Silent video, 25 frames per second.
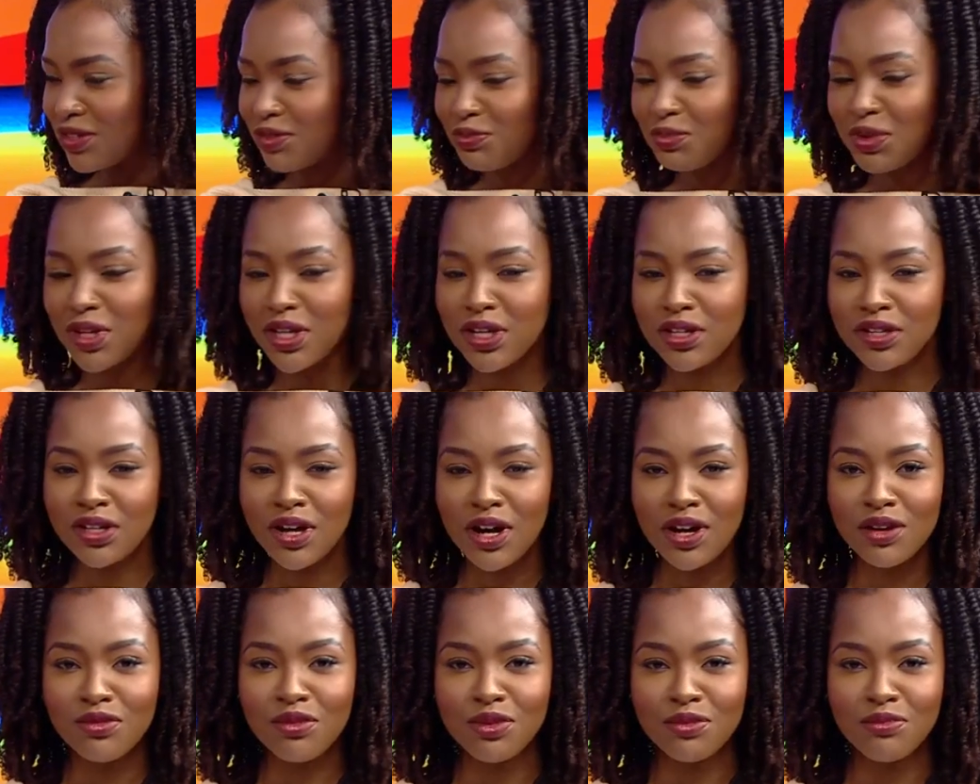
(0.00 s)
of being a
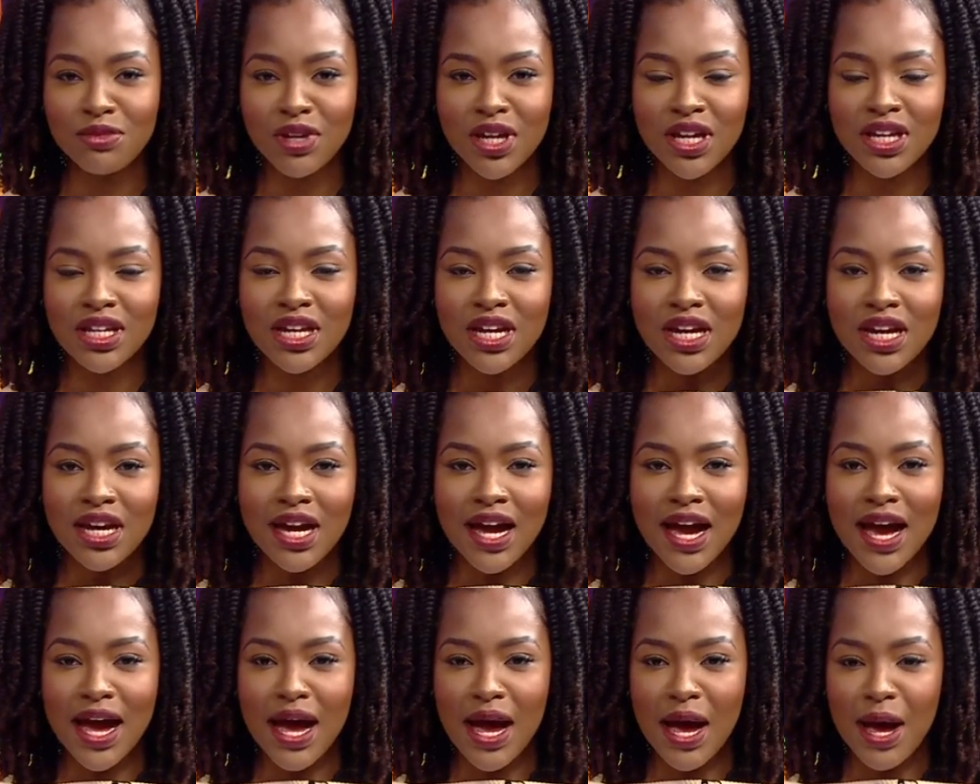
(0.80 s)
young woman
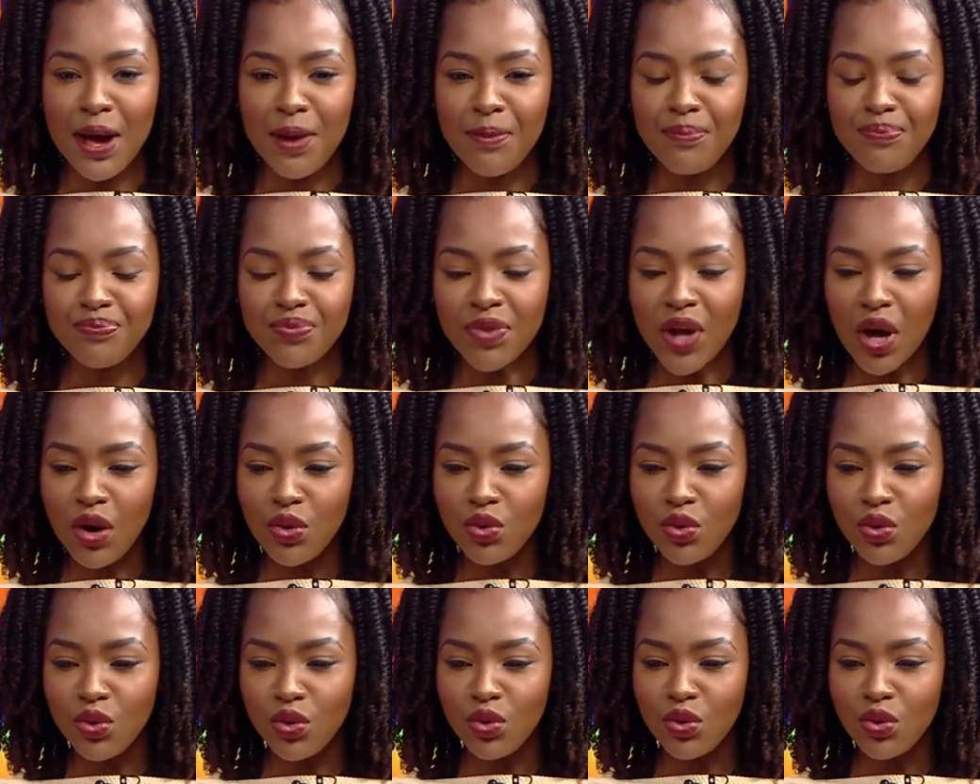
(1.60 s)

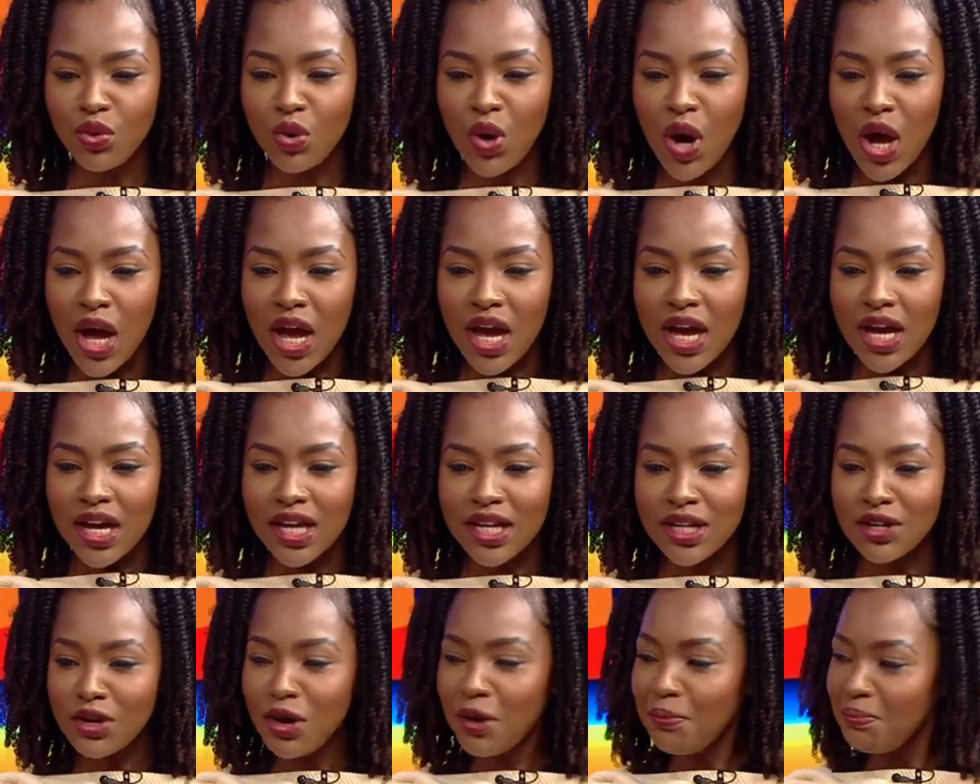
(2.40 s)
who,
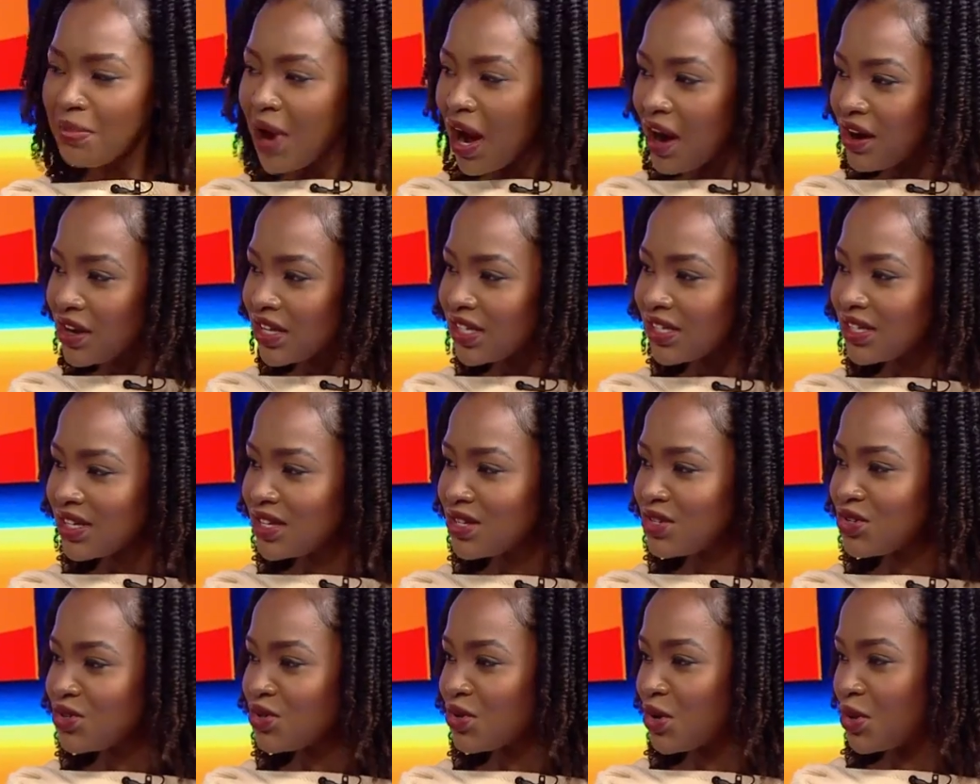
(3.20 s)
in
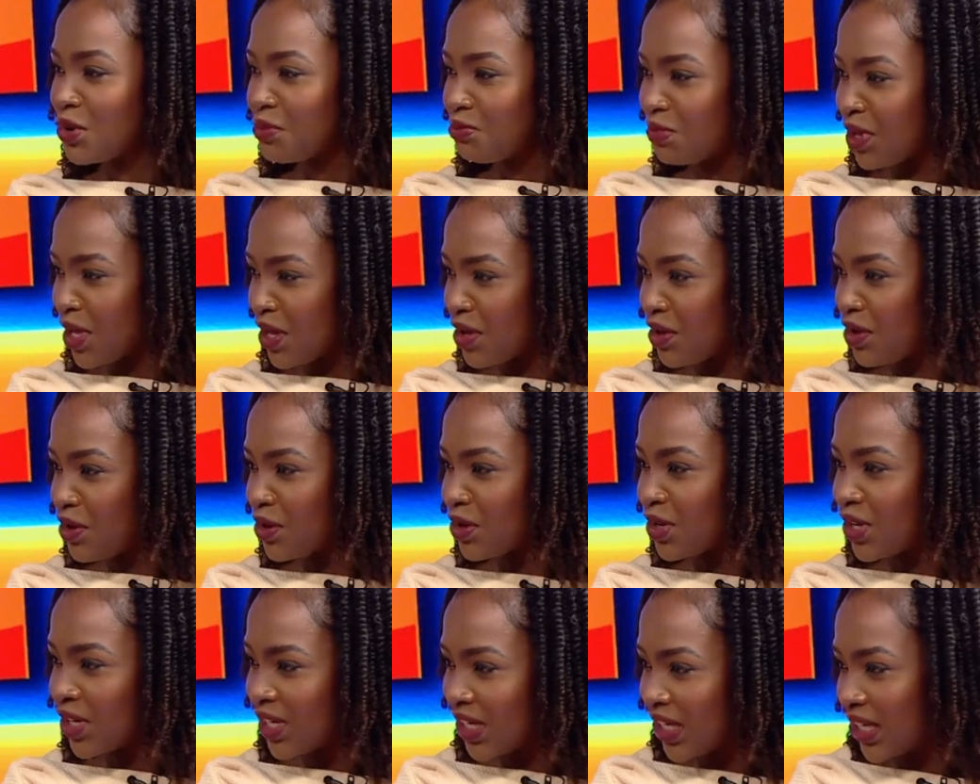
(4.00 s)
comparison to her male
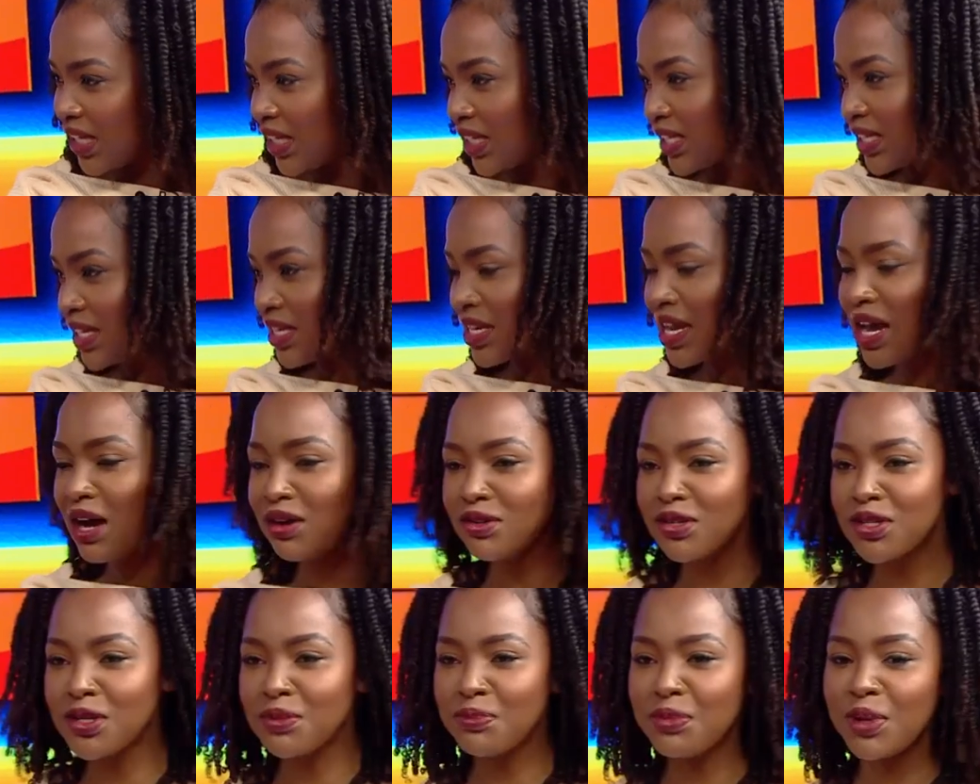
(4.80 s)
colleagues and
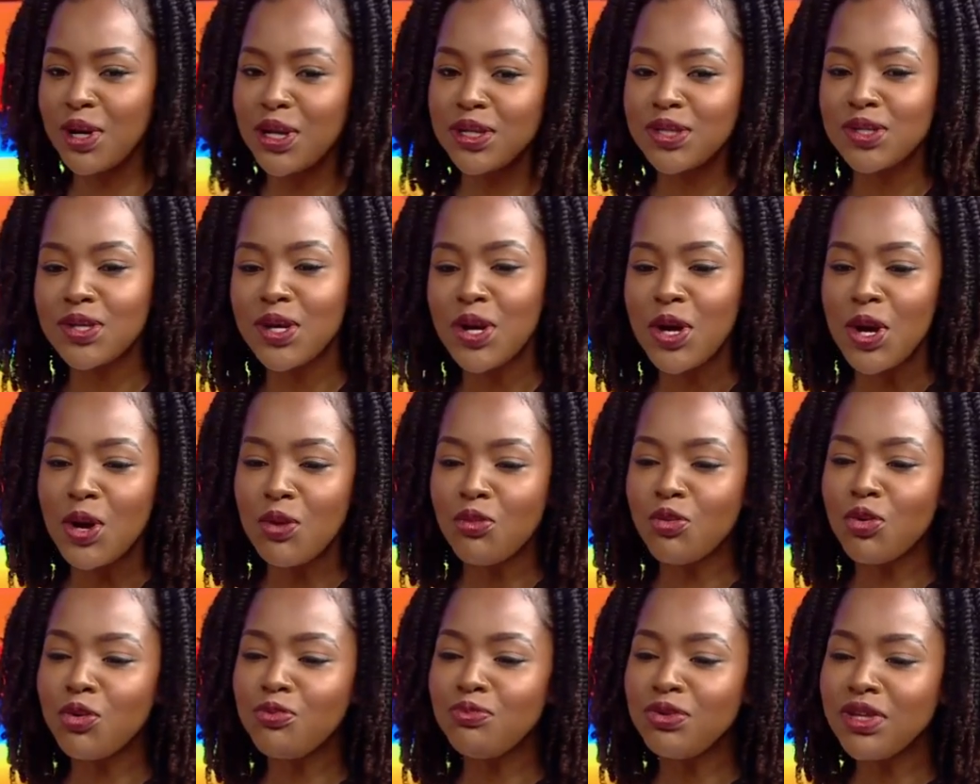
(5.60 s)
counterparts,
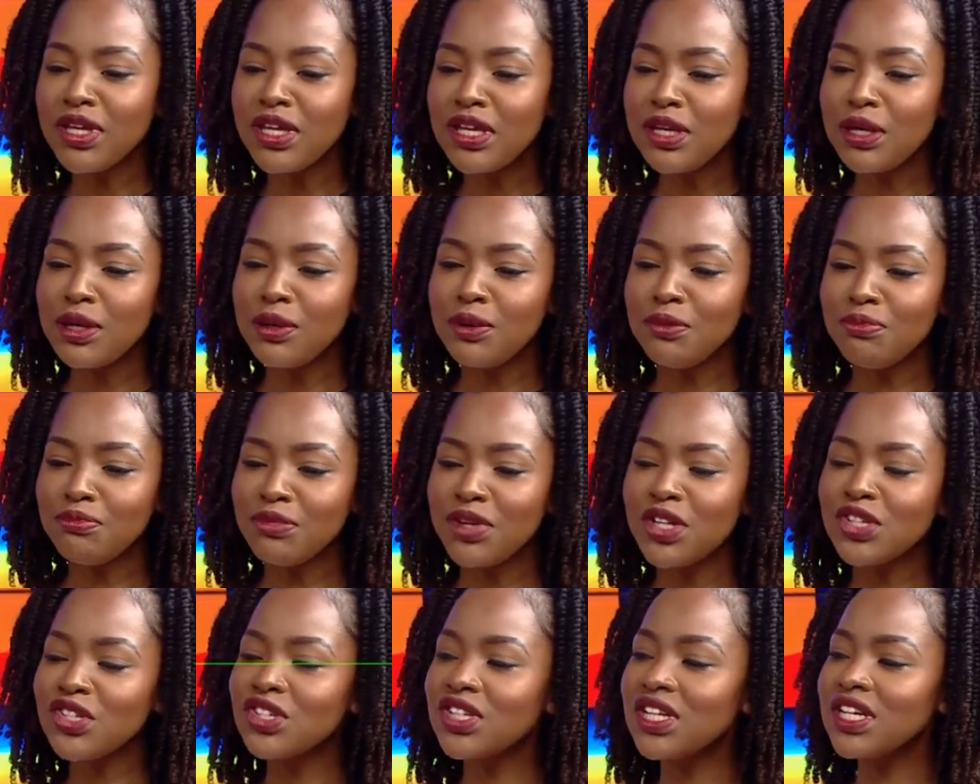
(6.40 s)
will be
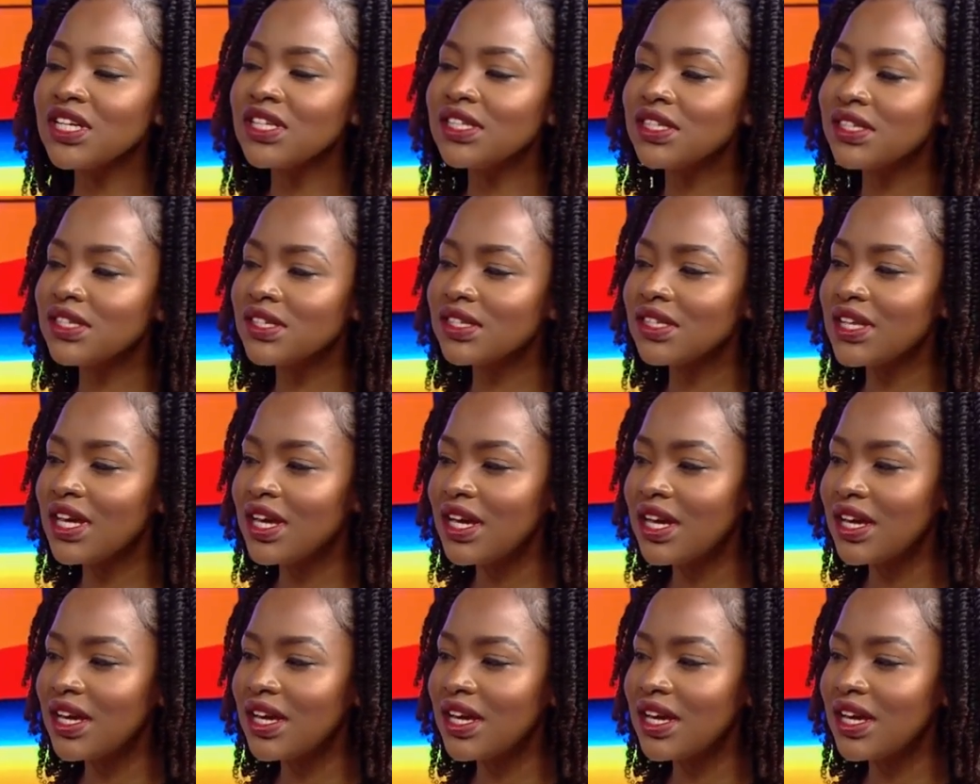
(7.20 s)
much less